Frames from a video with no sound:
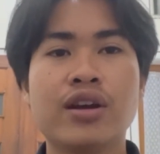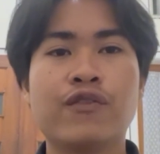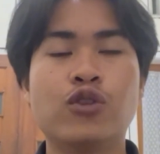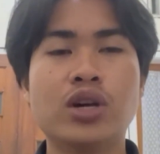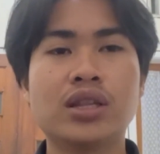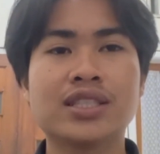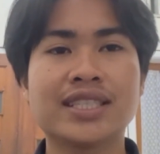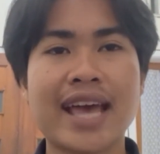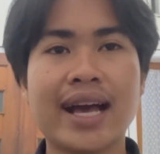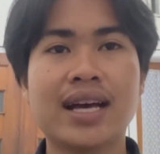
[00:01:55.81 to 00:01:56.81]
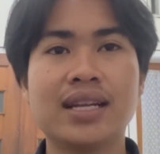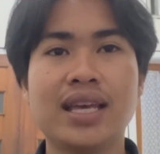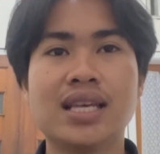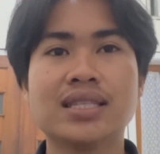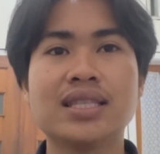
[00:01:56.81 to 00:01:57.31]
For the second
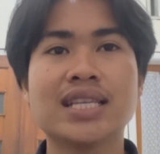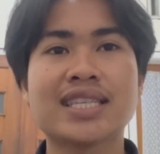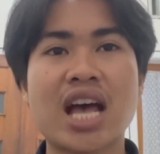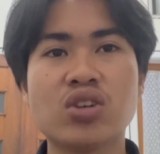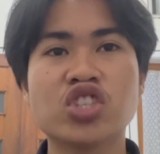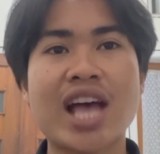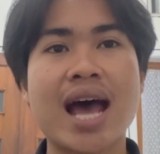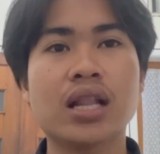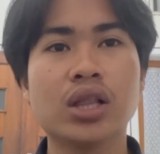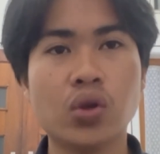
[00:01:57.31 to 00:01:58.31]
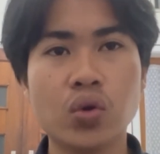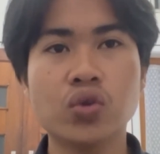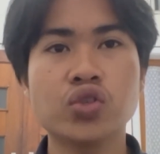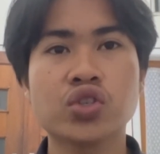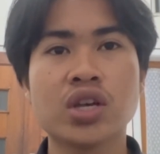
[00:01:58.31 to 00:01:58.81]
is the sounds are
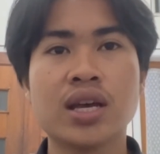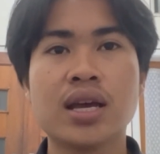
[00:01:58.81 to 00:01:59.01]
lost,